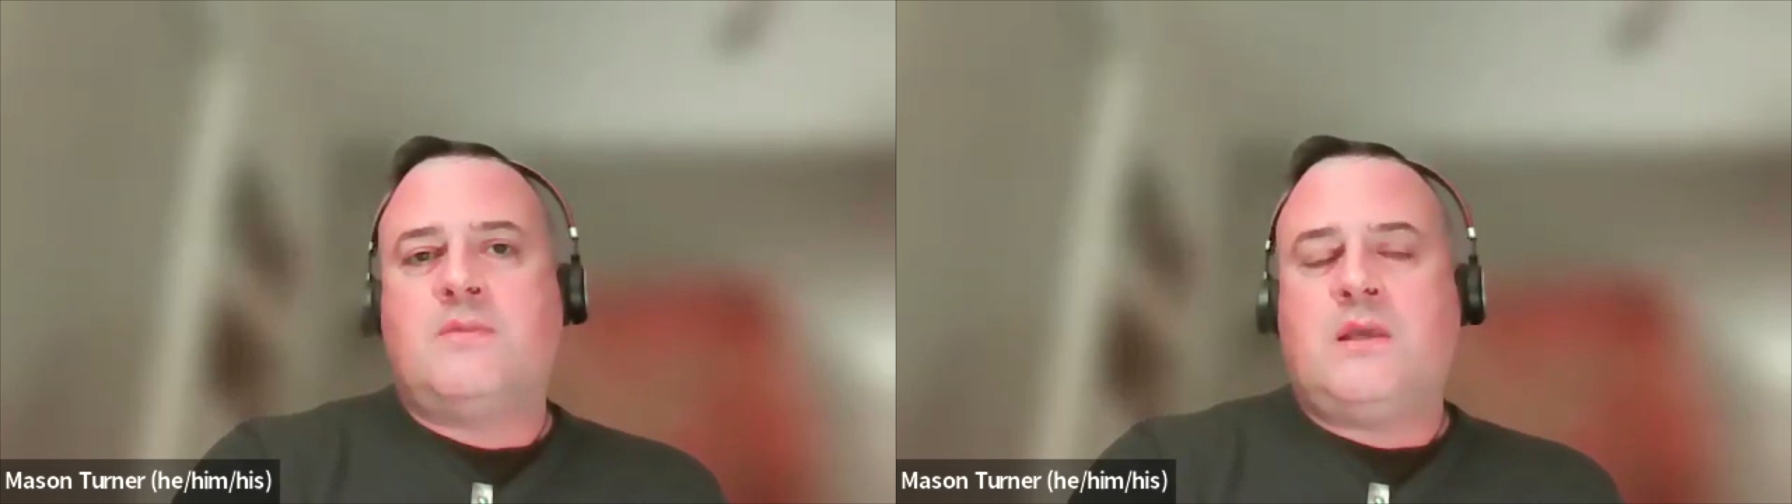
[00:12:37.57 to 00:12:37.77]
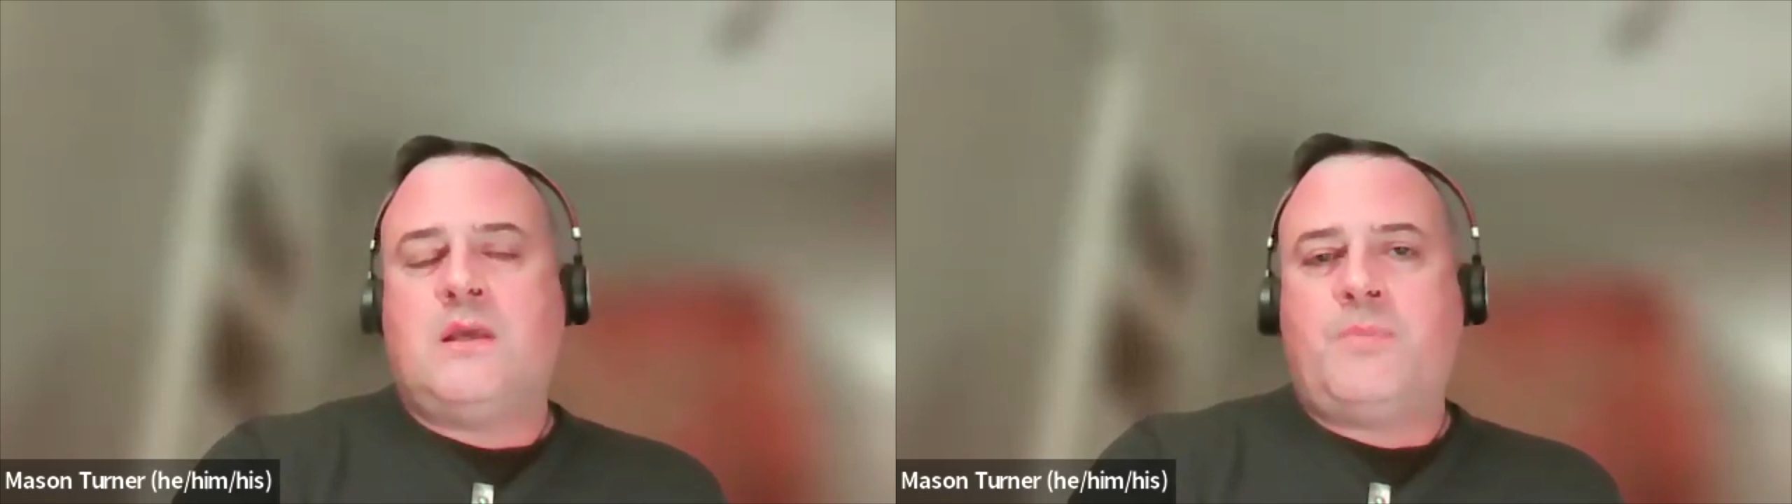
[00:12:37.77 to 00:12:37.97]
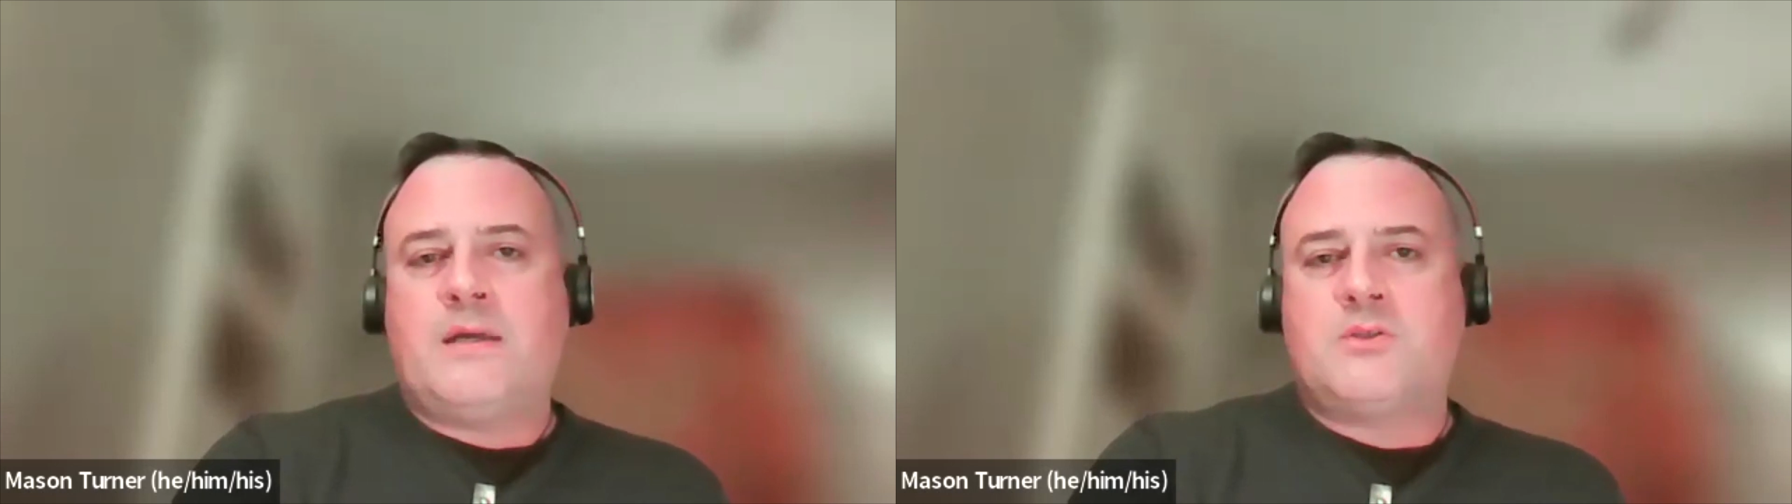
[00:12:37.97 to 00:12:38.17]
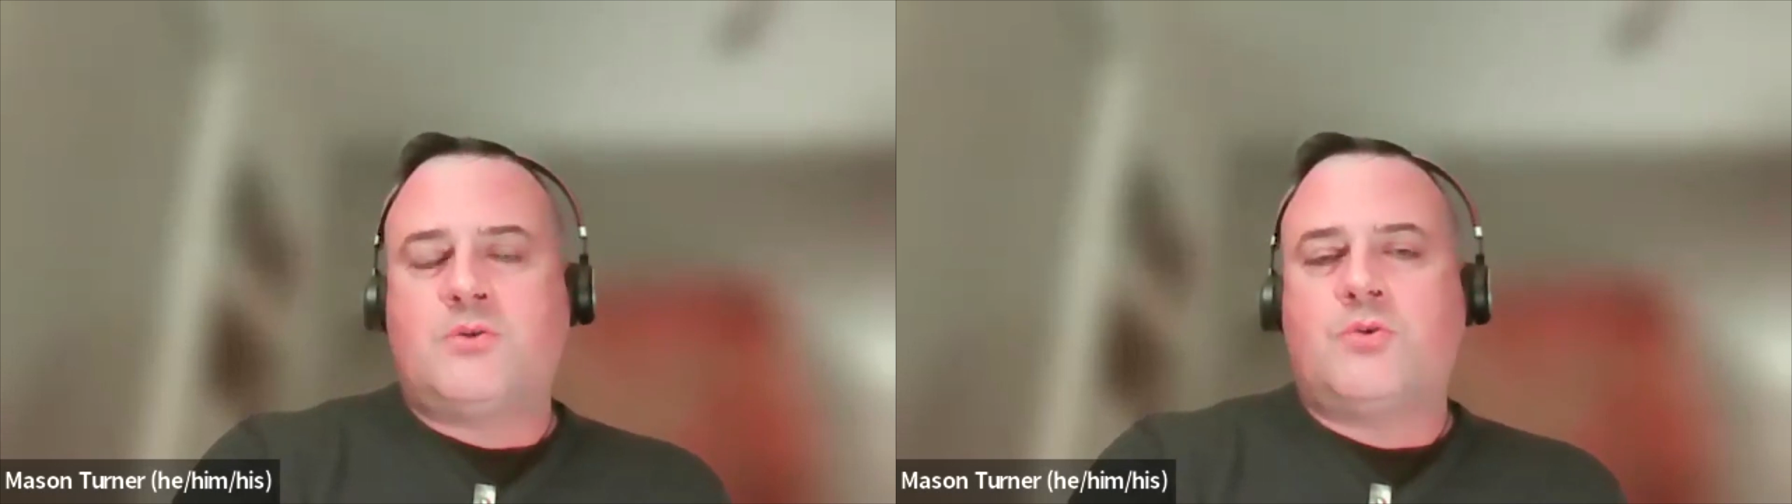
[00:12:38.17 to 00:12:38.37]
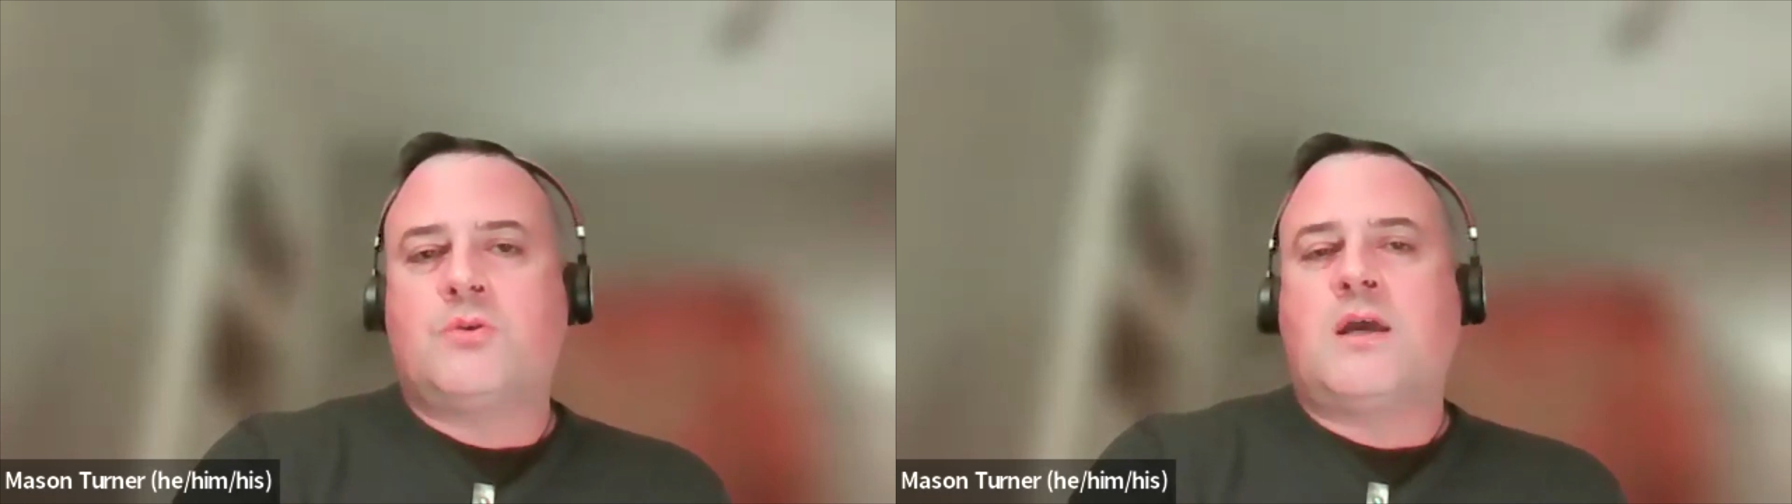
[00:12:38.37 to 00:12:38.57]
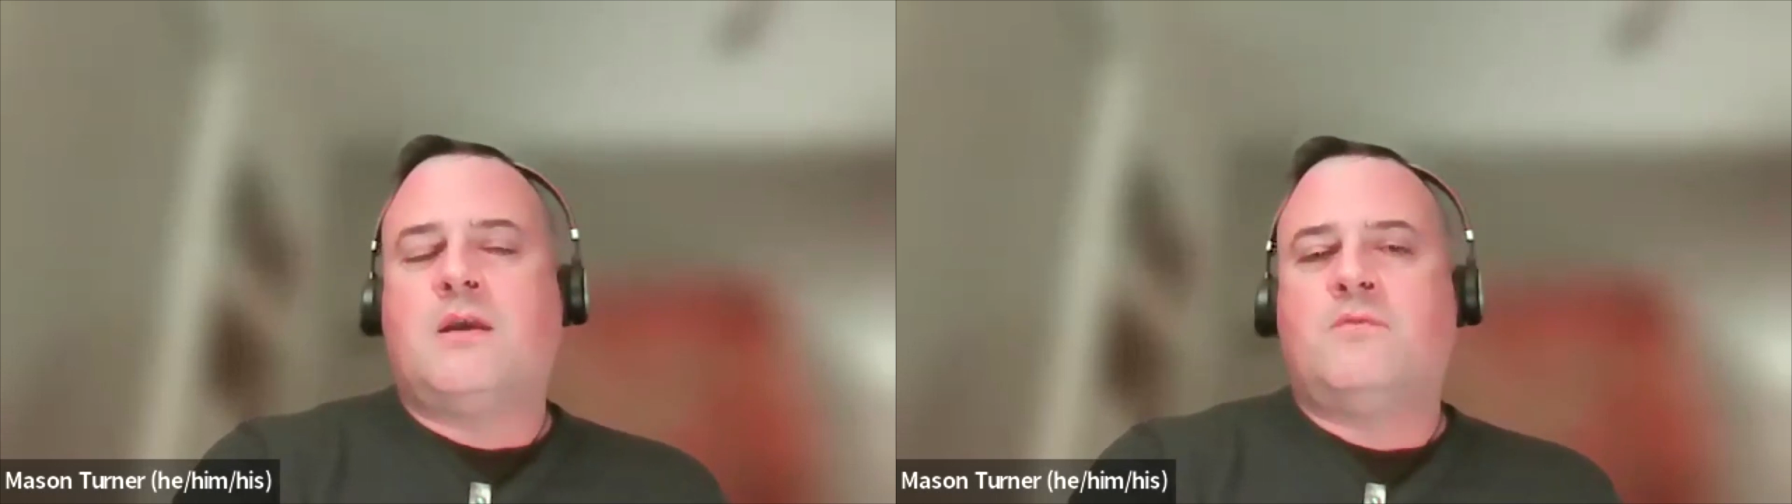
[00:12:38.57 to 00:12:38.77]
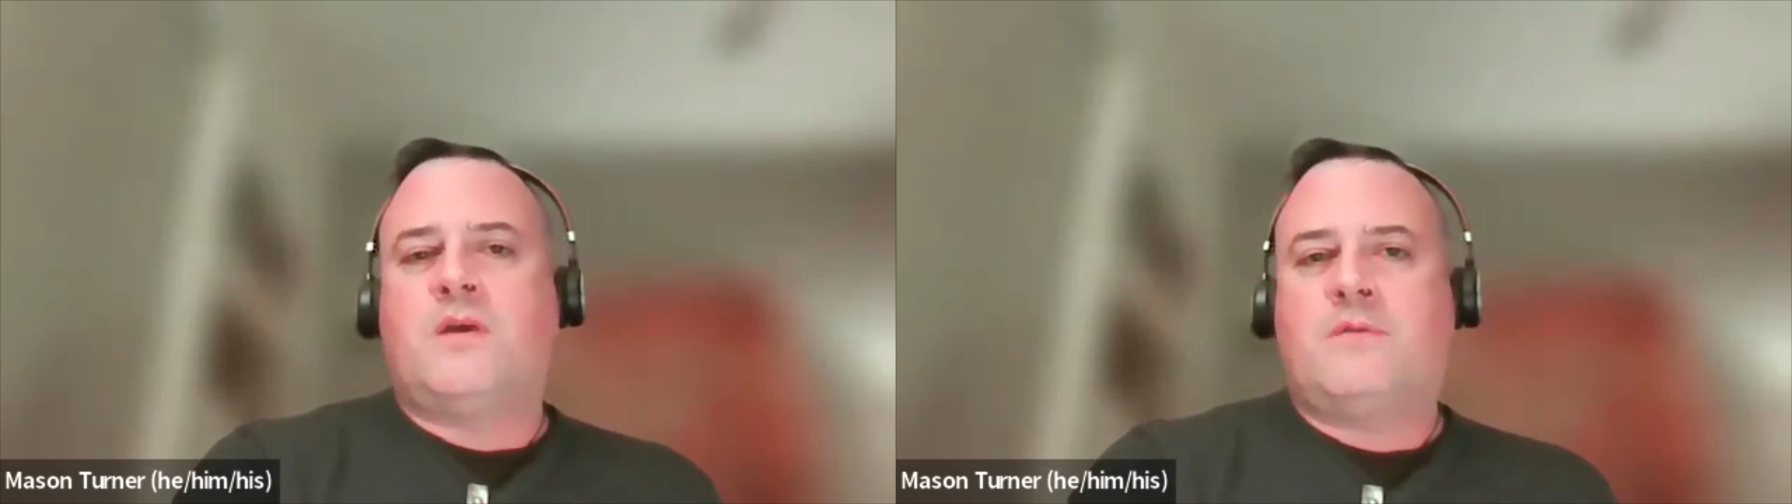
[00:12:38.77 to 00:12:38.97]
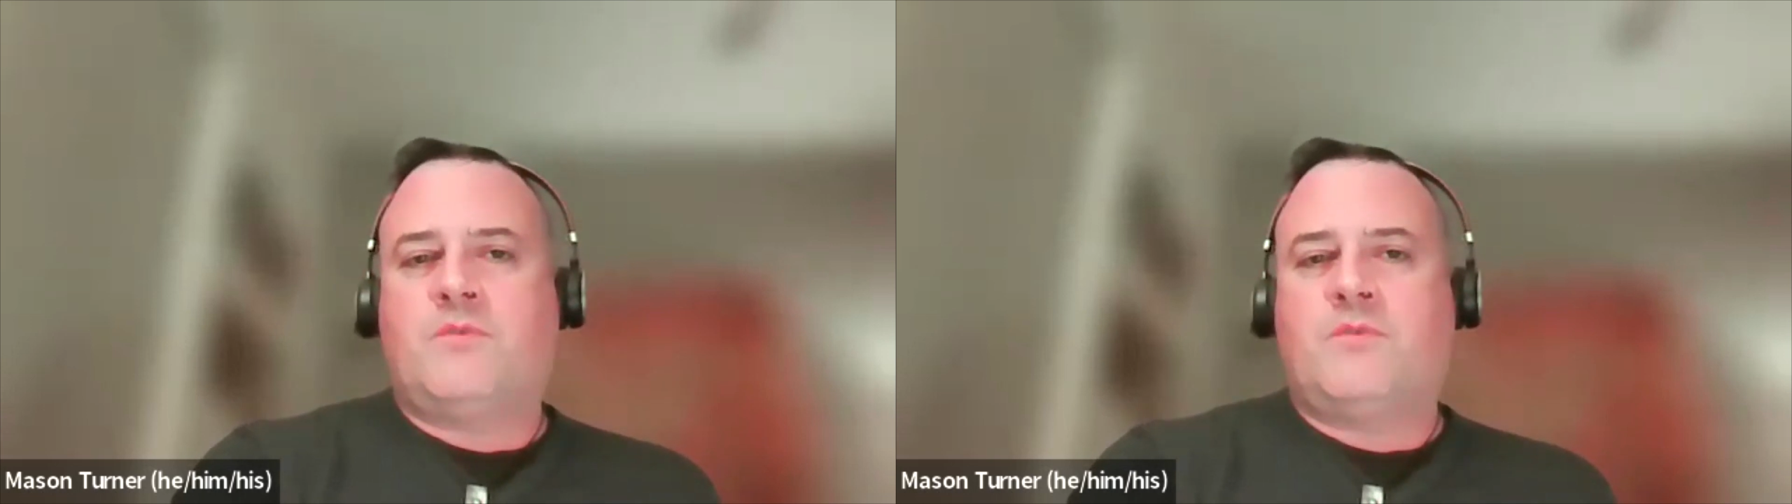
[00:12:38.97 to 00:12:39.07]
and the impact on your life and